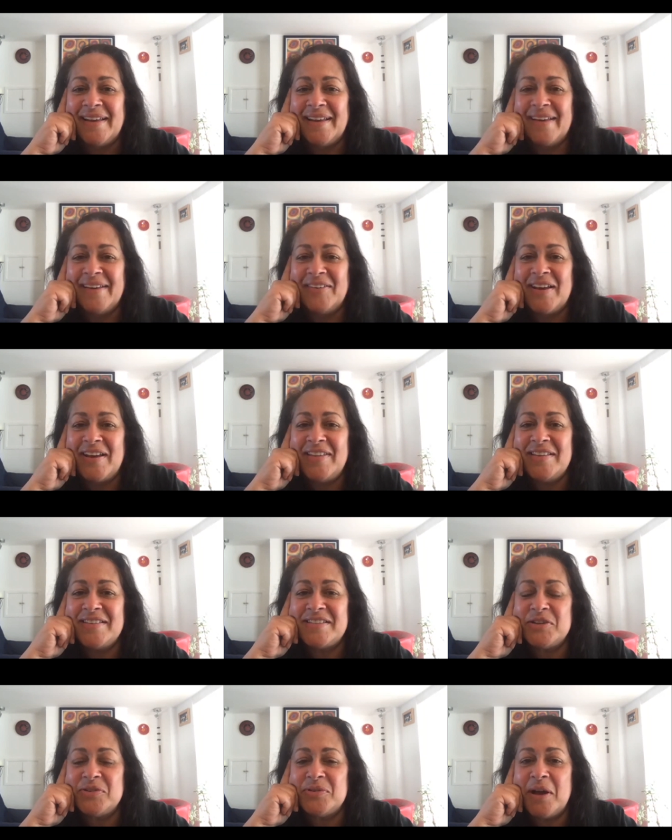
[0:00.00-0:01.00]
Okay, they're
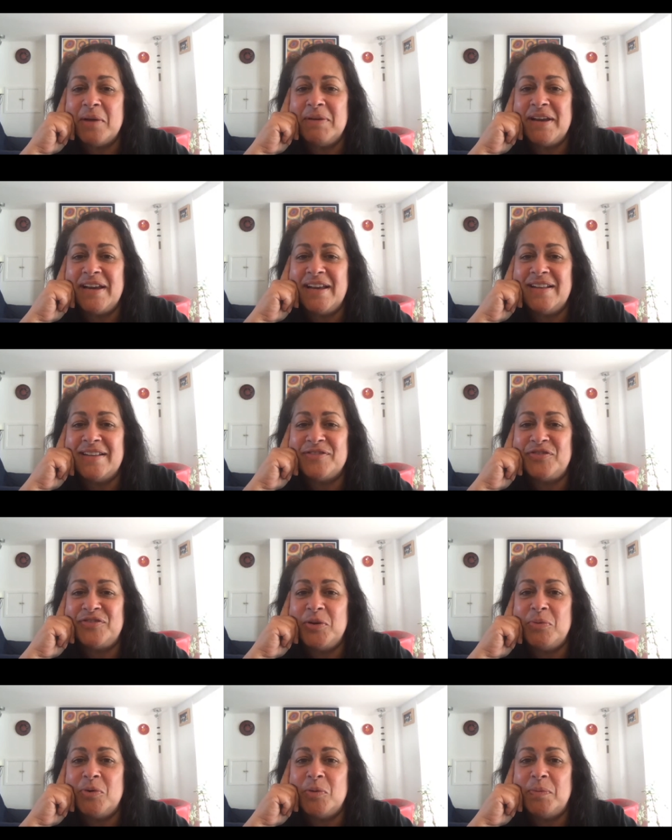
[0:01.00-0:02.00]
still coming in. There's a
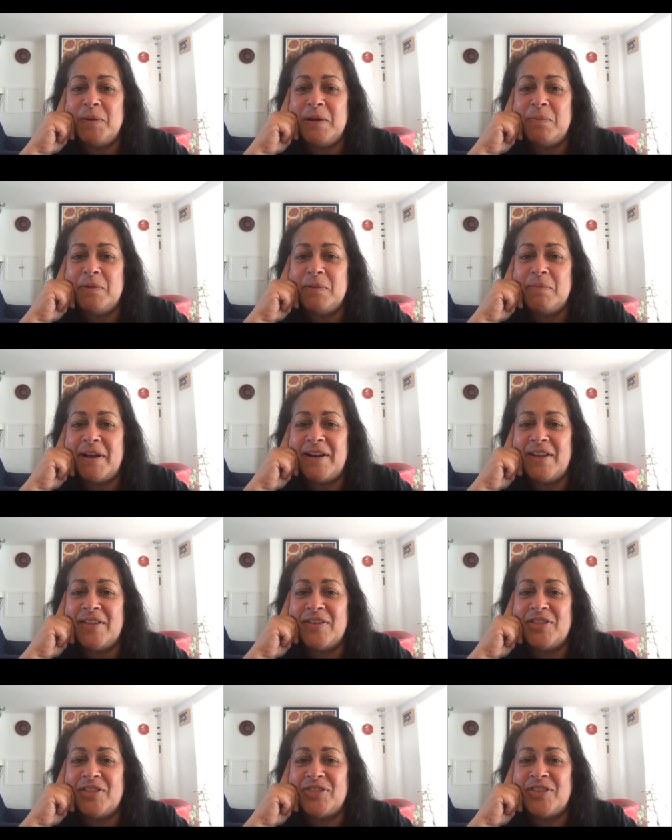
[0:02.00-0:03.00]
few more people, about
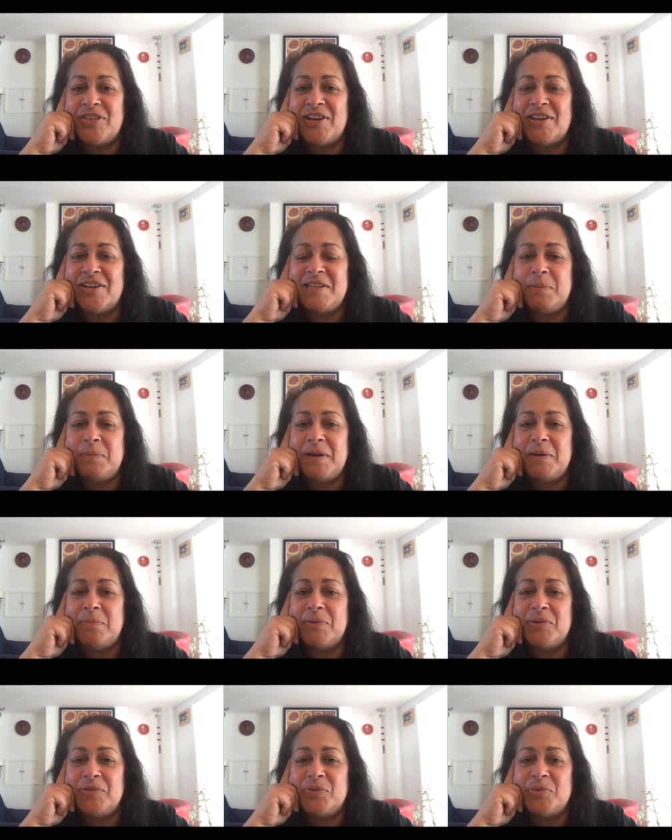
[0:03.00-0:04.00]
another 30
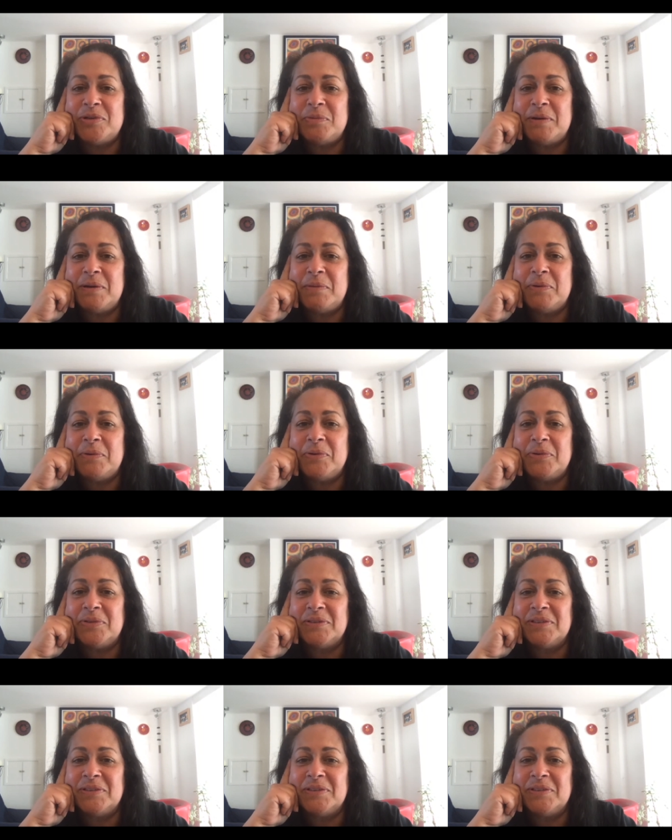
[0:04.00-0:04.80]
people, 40 people.